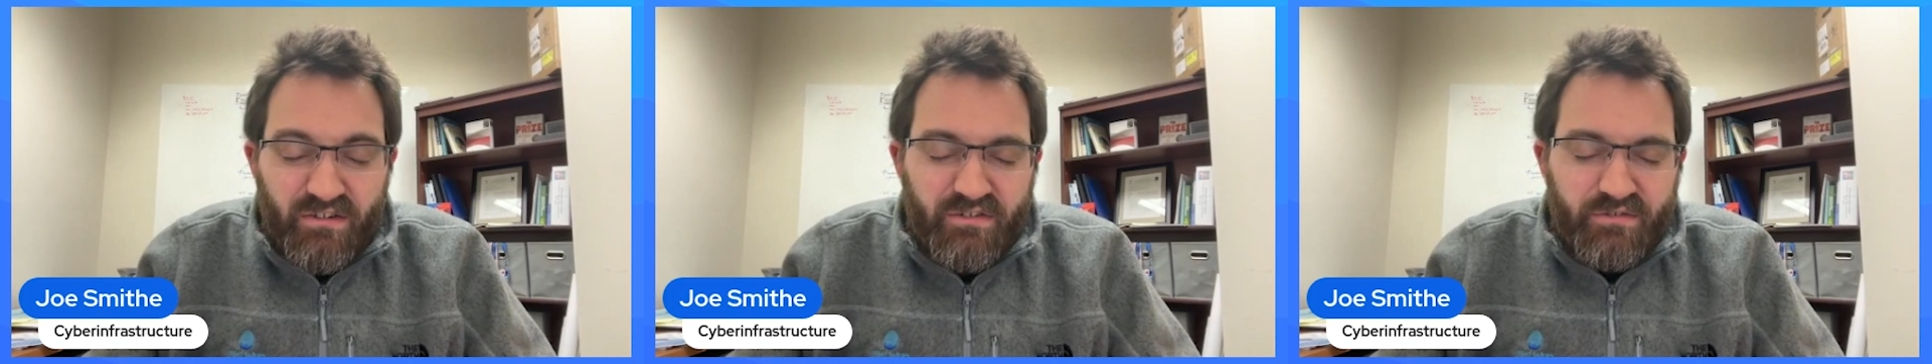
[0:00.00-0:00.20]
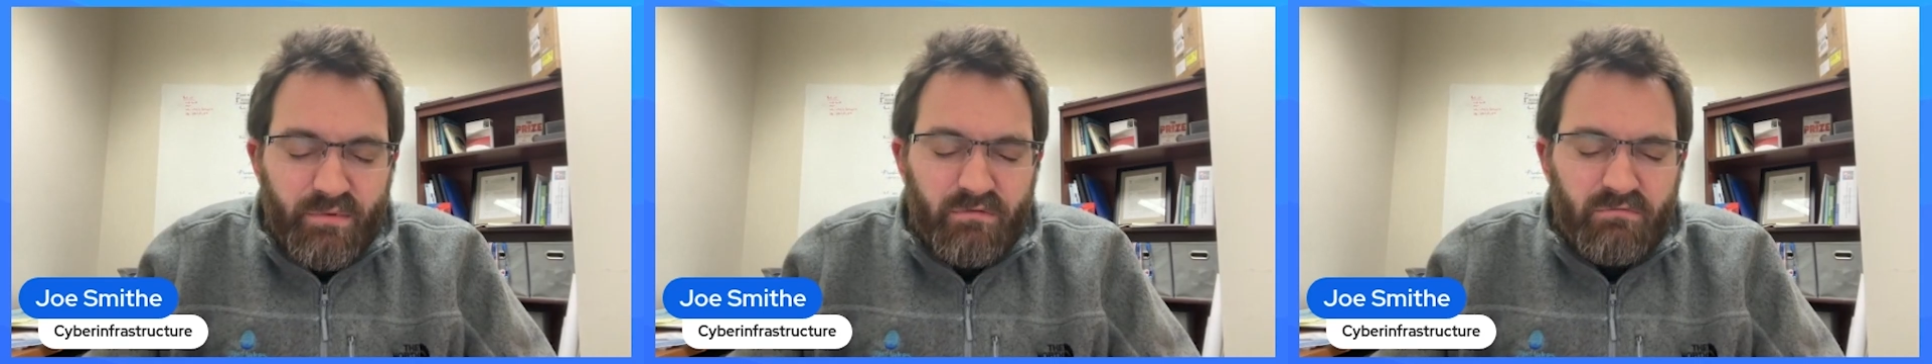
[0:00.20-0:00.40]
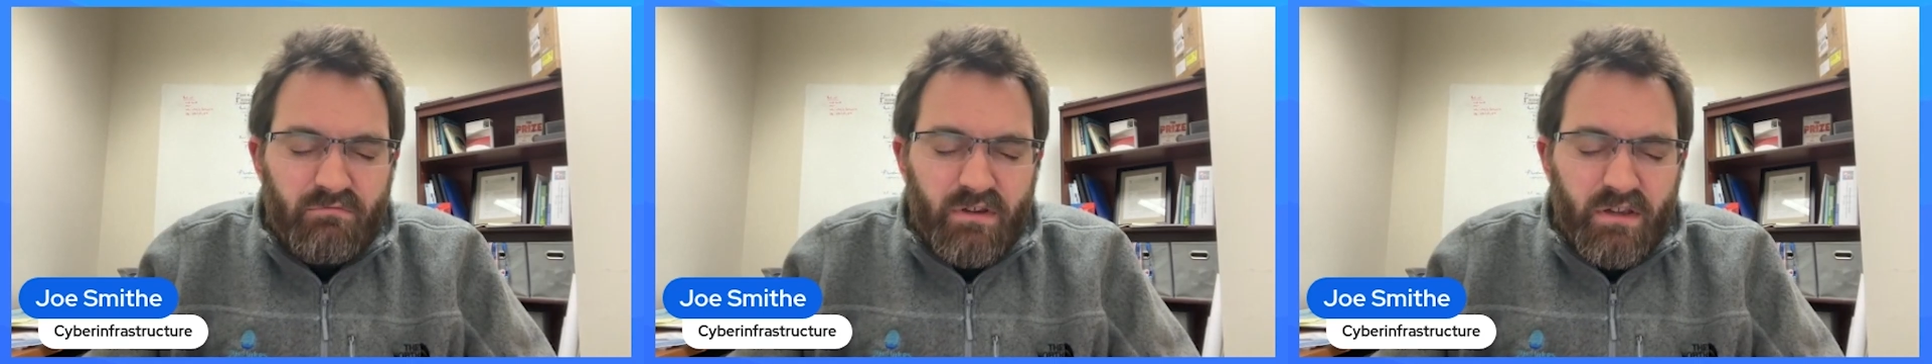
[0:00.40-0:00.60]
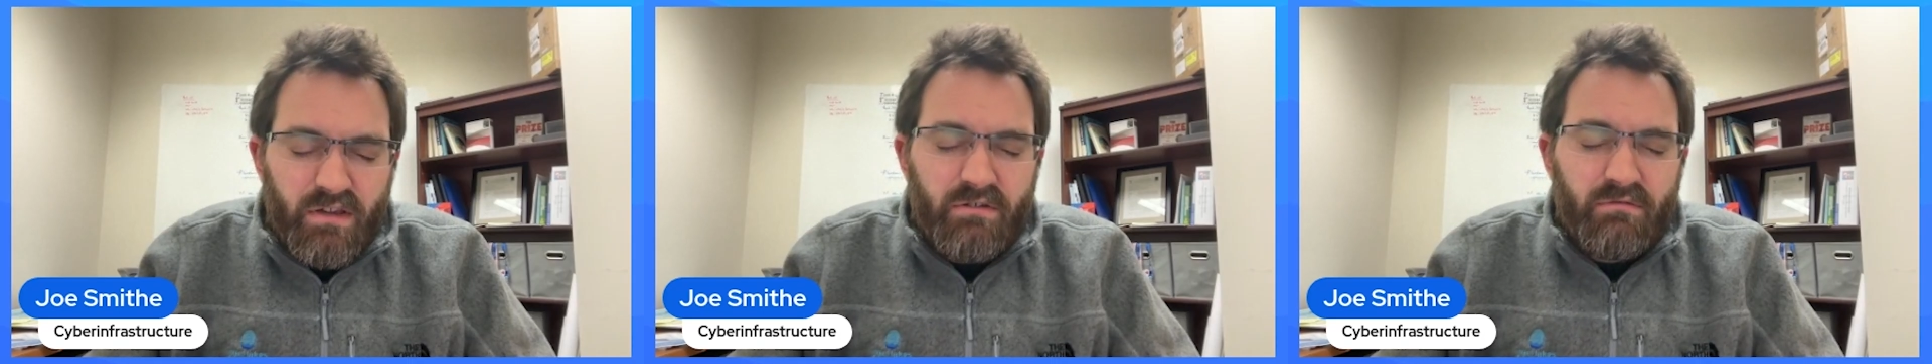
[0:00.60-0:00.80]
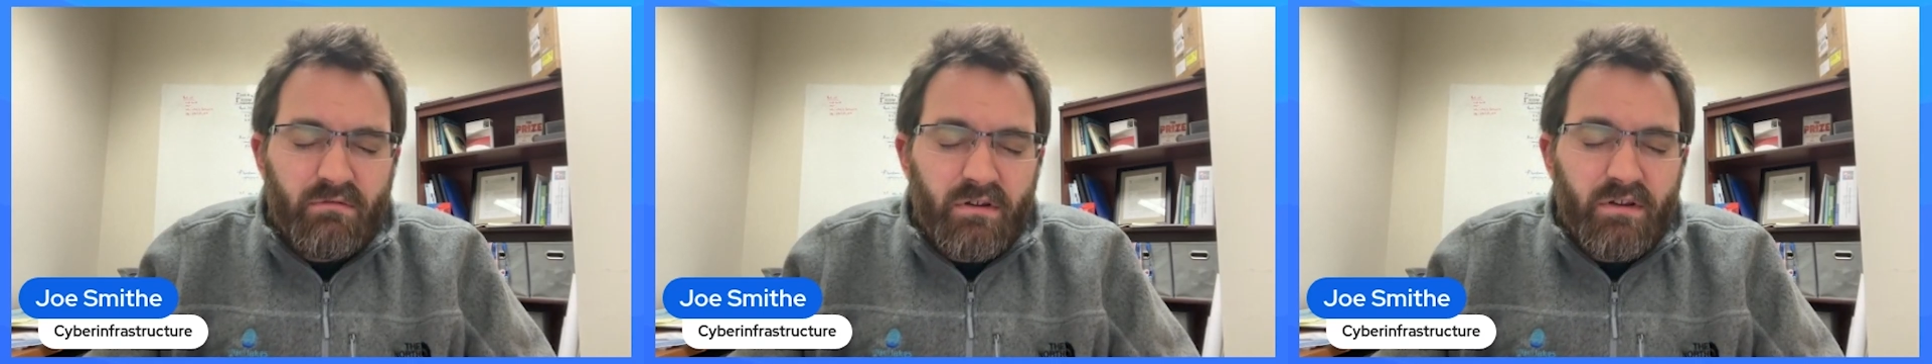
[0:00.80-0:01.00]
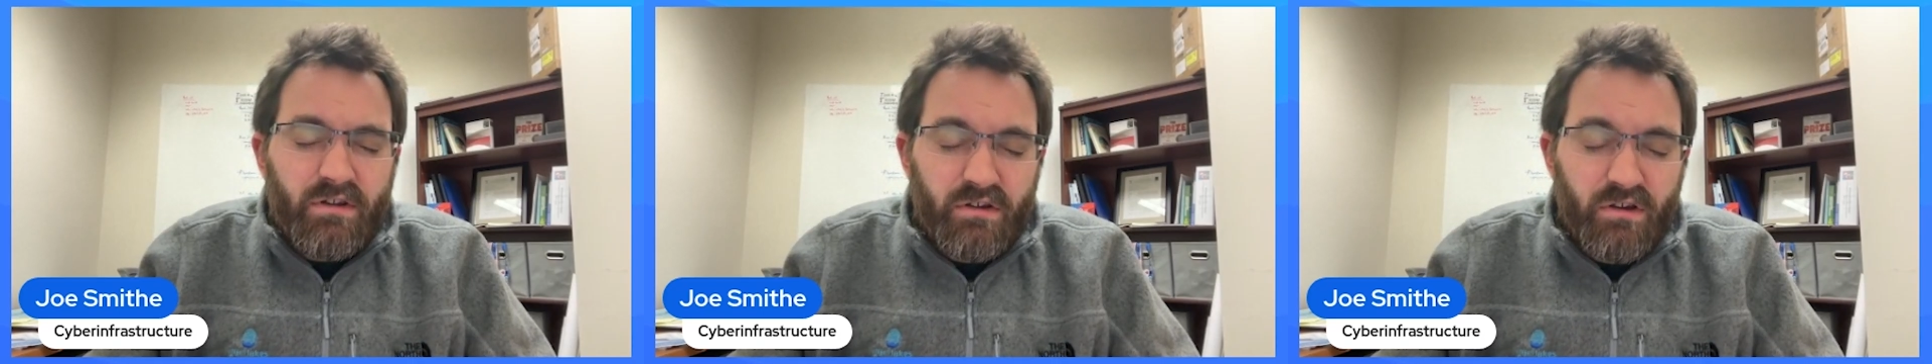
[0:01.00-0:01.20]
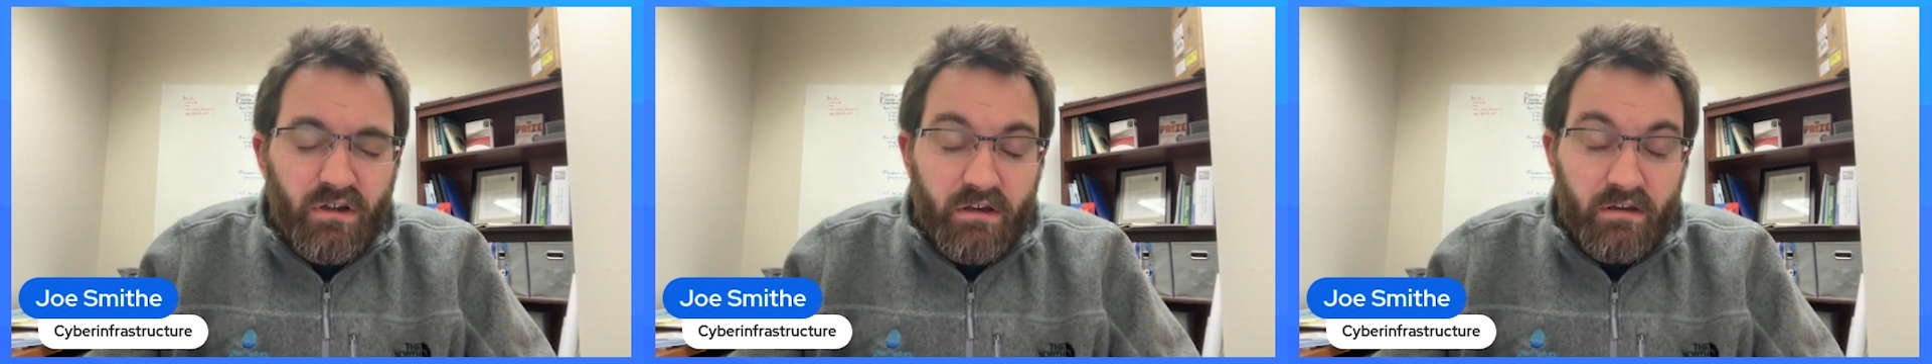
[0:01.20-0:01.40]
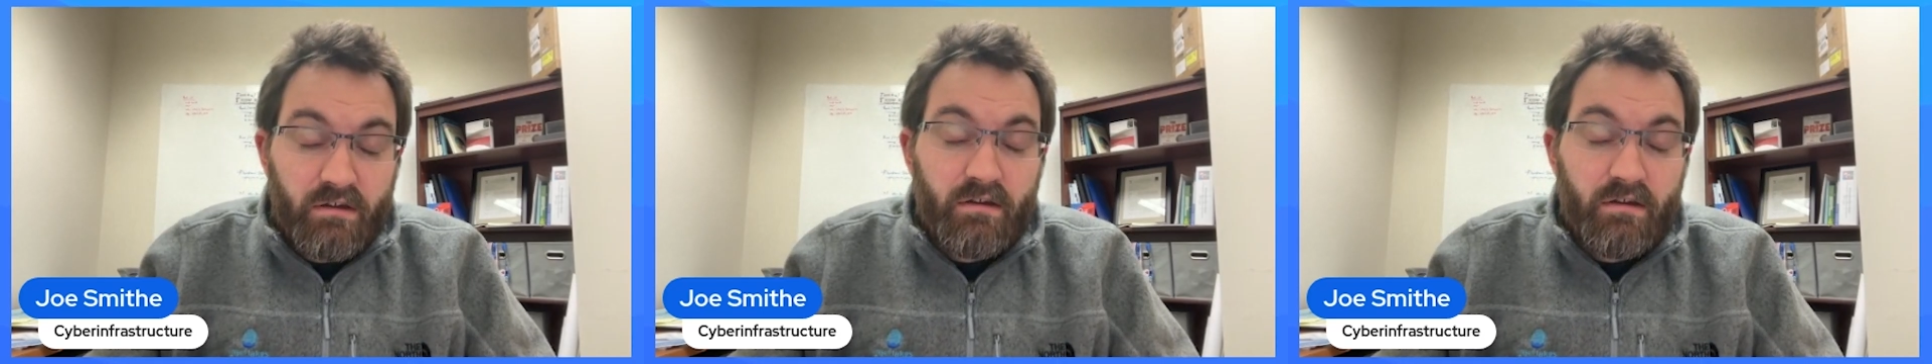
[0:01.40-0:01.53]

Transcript: year has been really, really good.